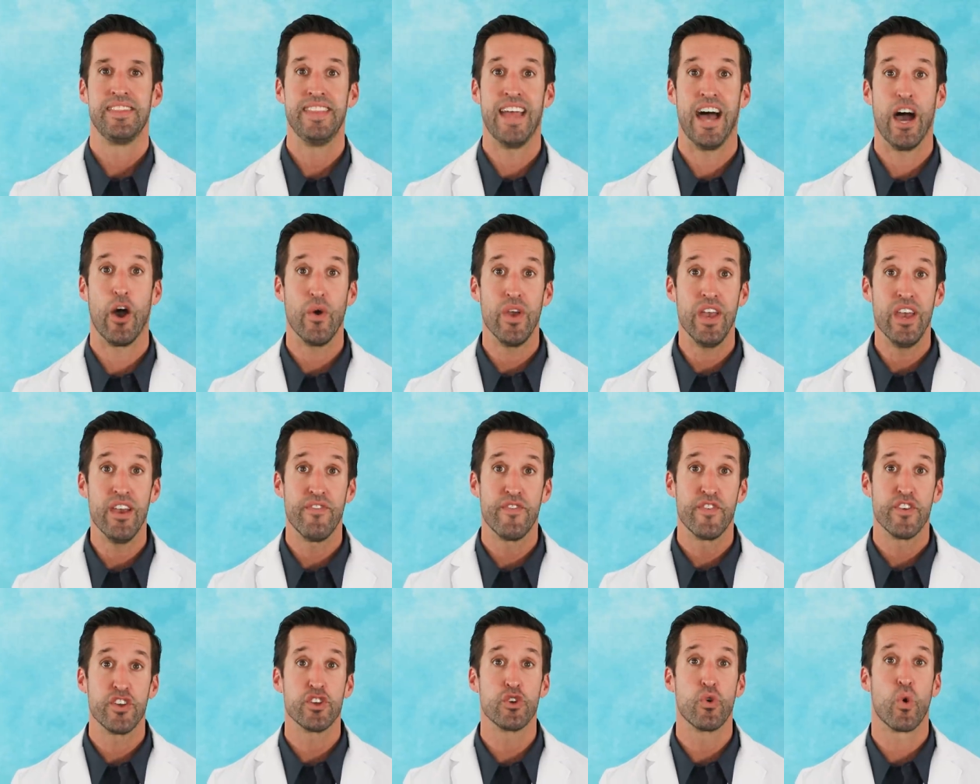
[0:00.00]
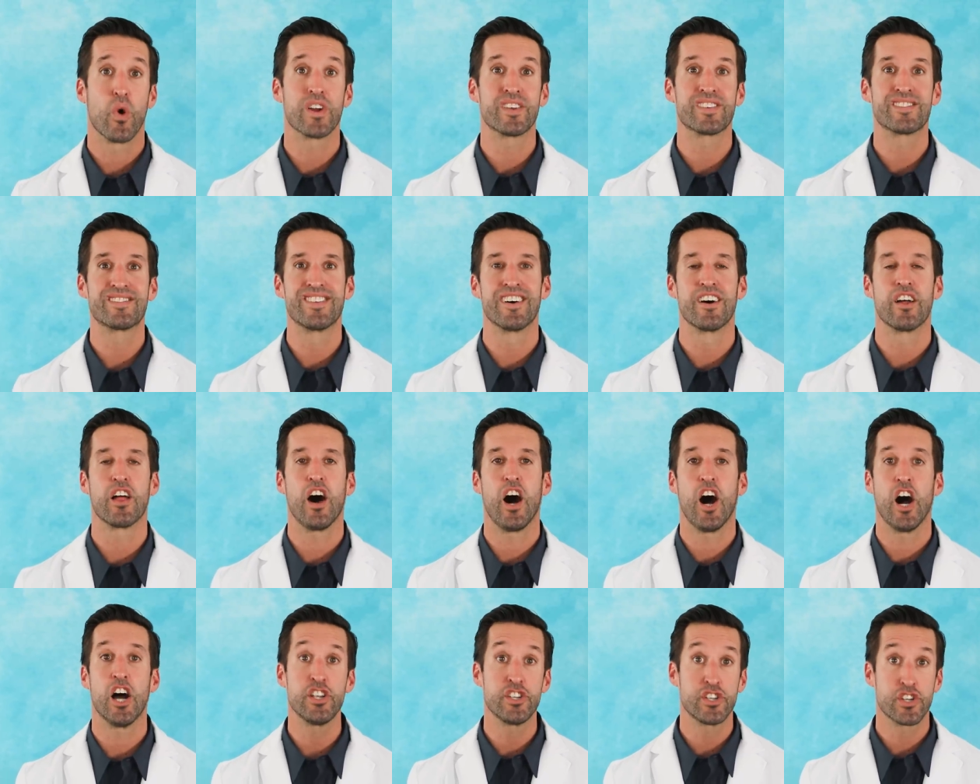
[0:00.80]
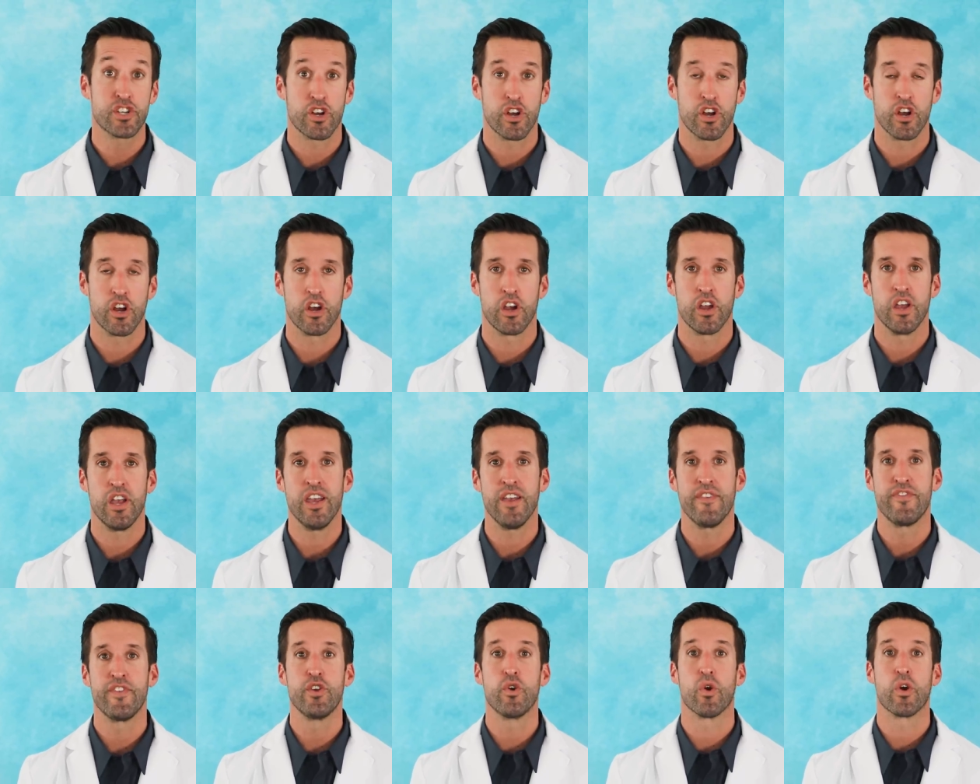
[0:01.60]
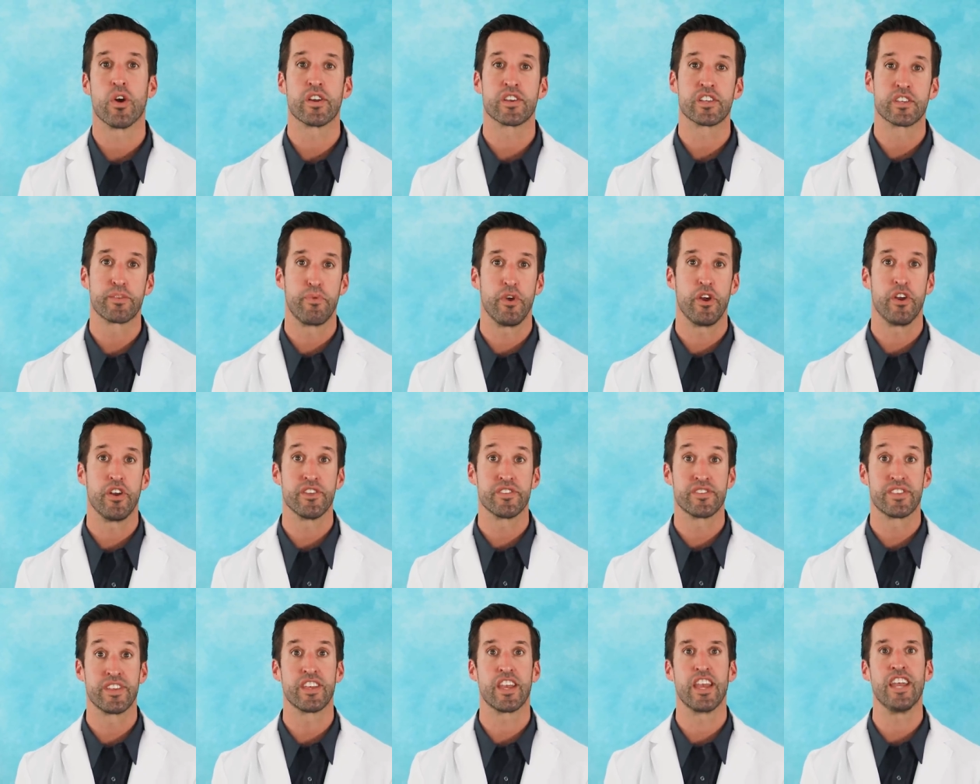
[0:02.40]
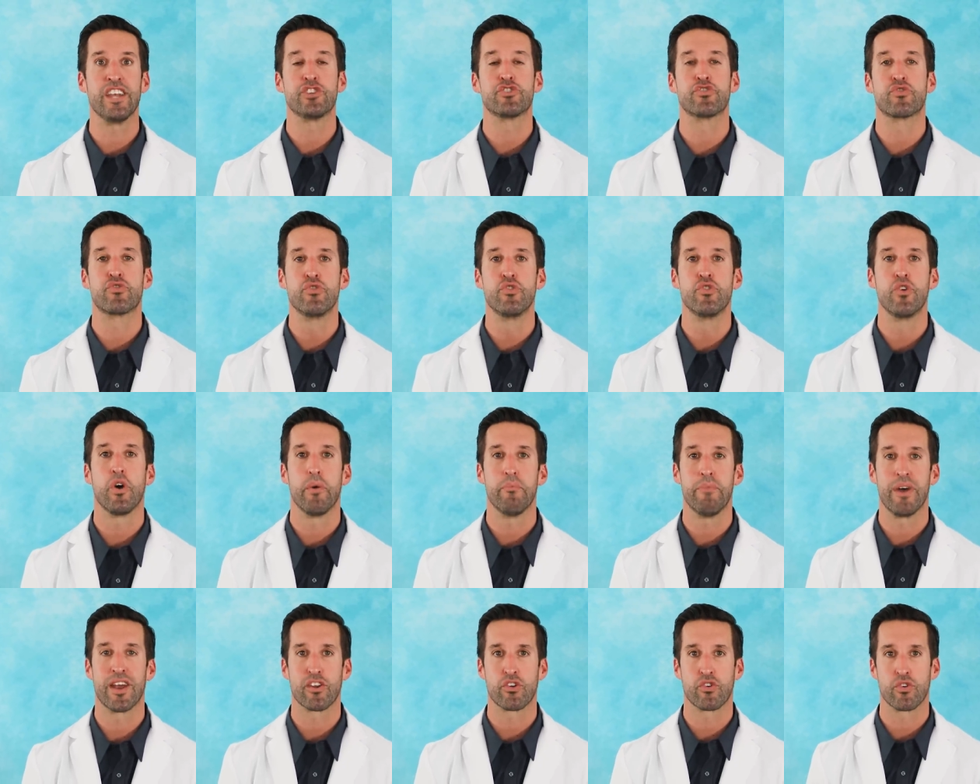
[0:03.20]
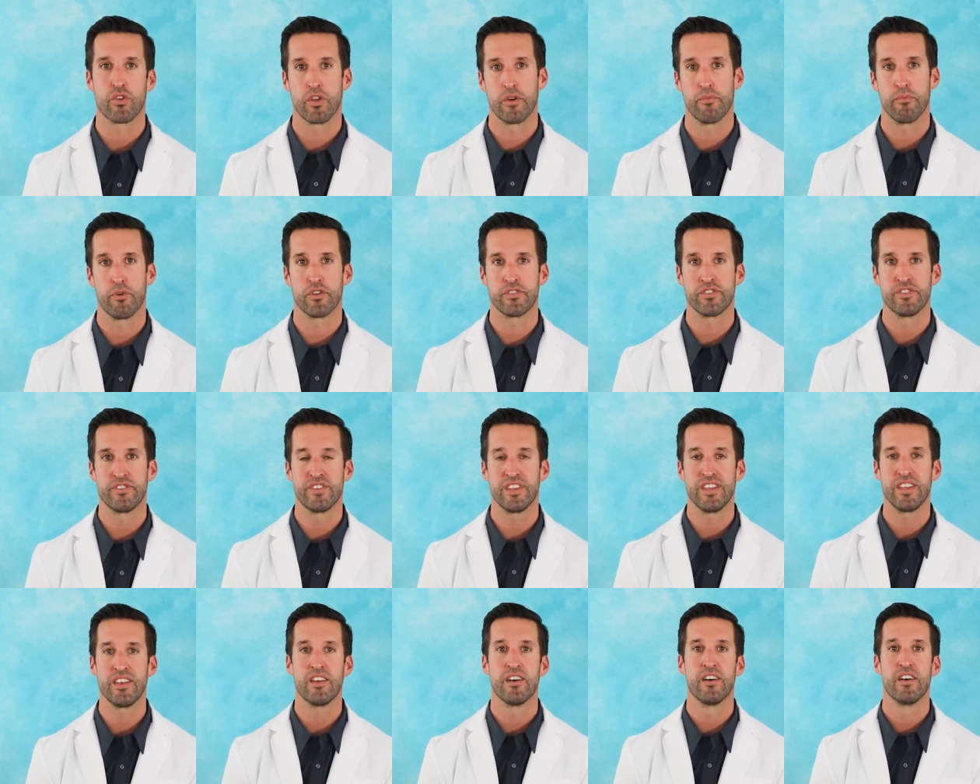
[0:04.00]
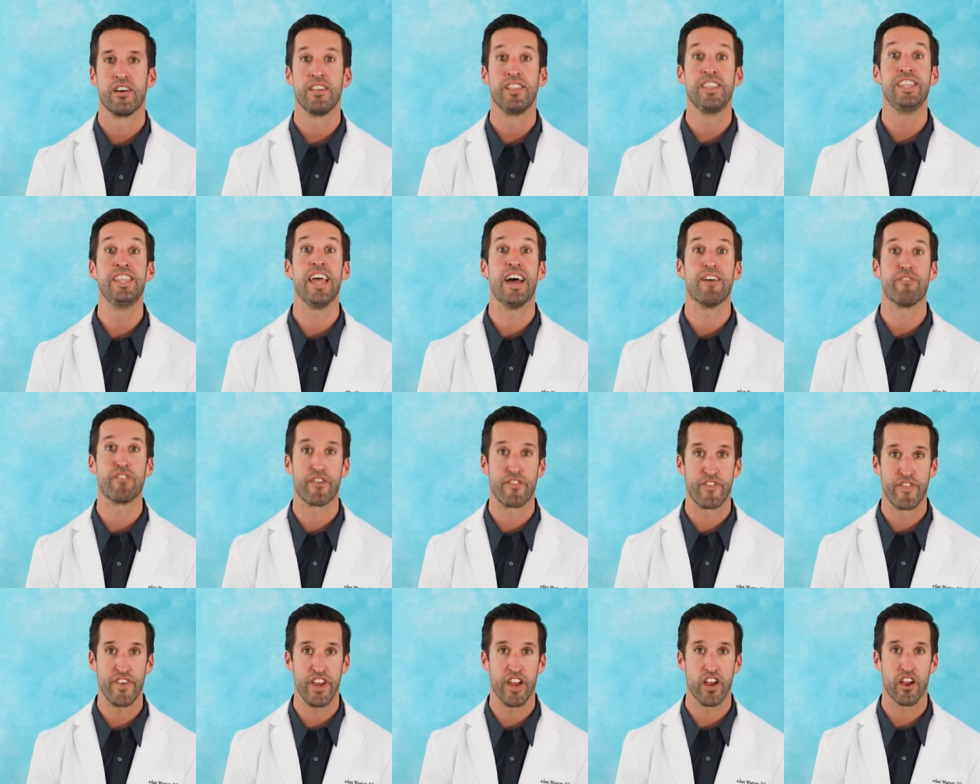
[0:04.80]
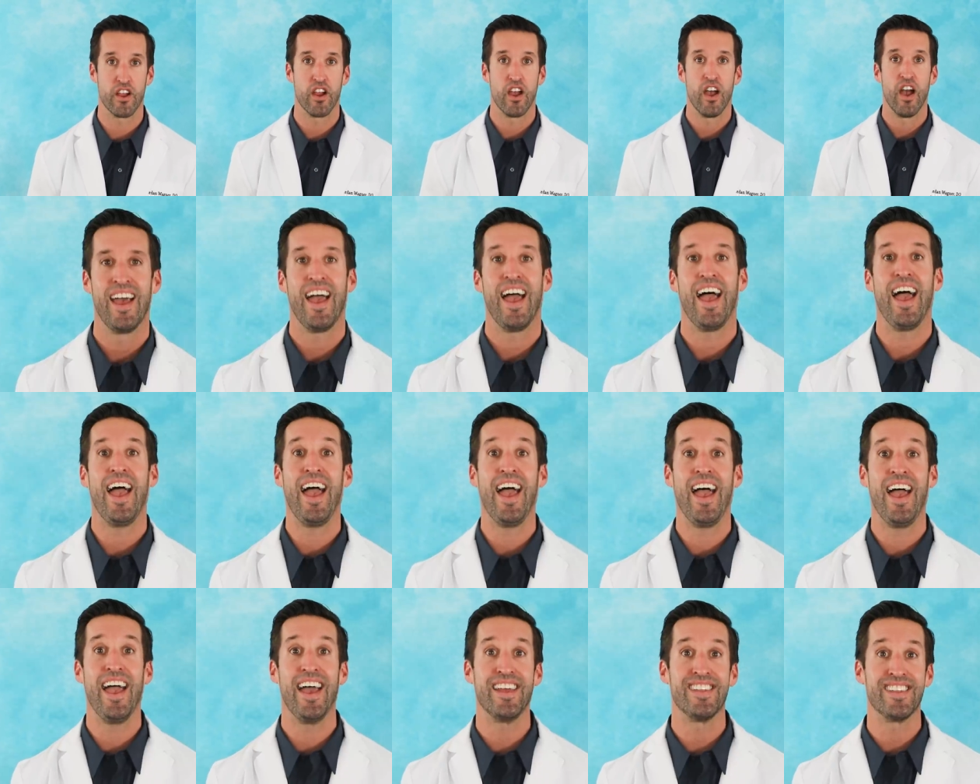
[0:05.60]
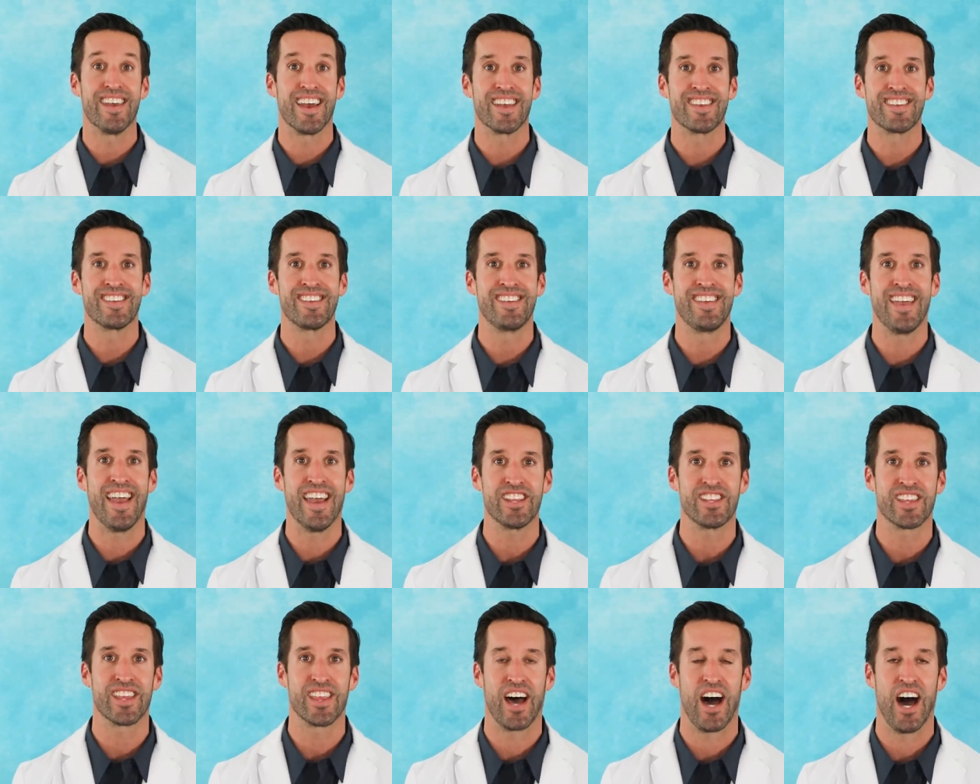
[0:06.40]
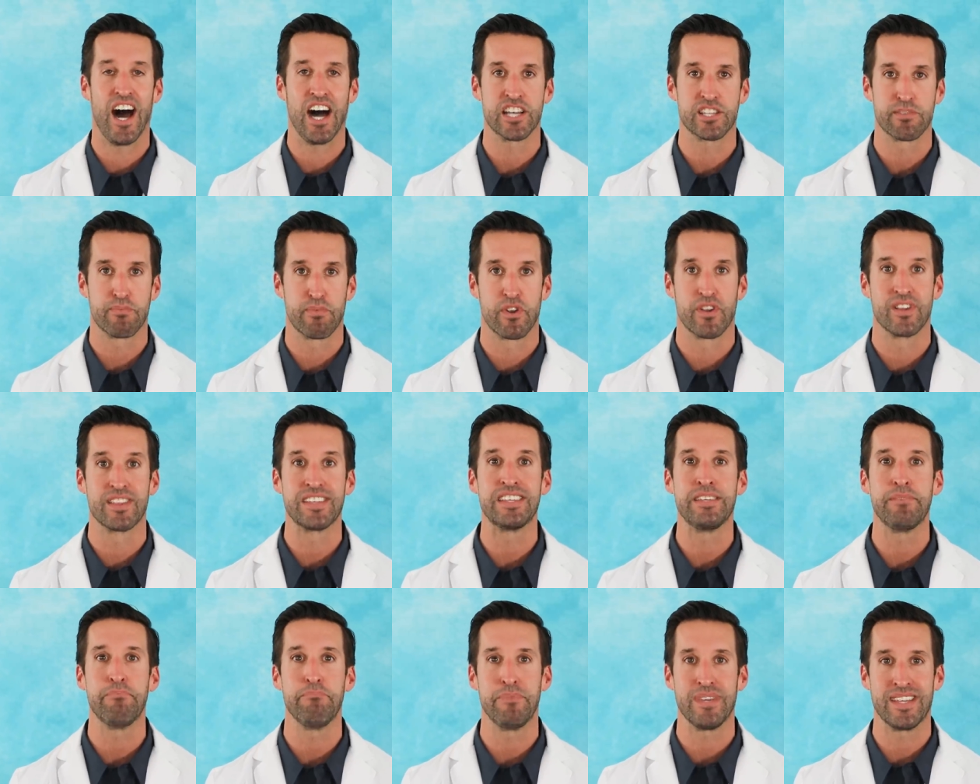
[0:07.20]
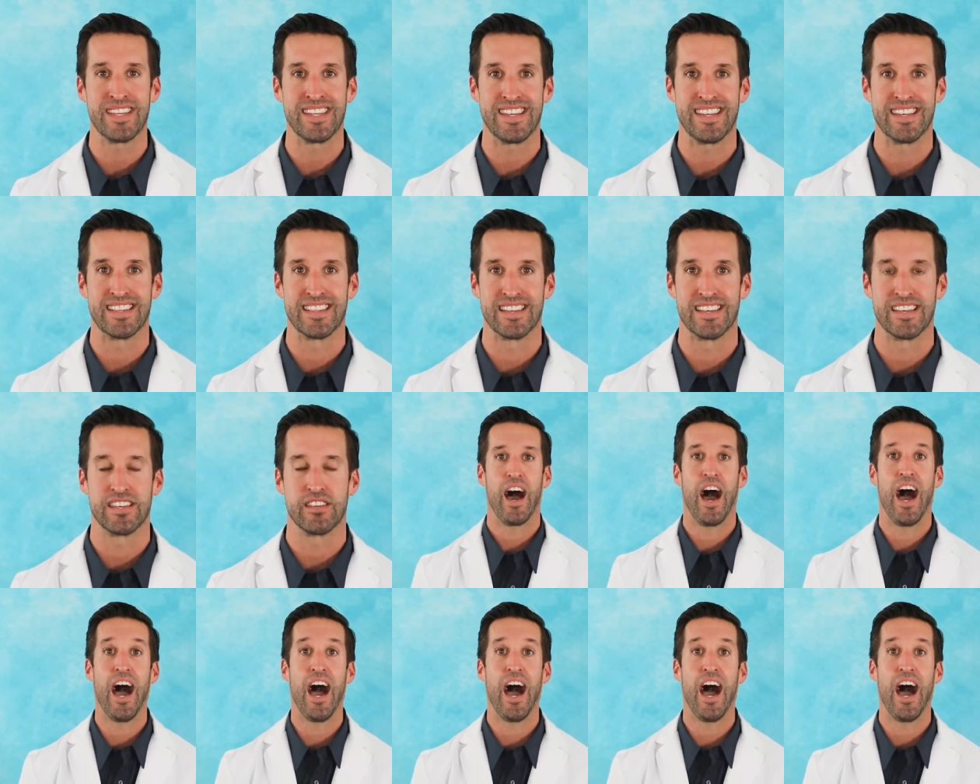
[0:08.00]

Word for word: Now, if you are still unsure if you are experiencing a true medical emergency, never fear, and get to the hospital immediately.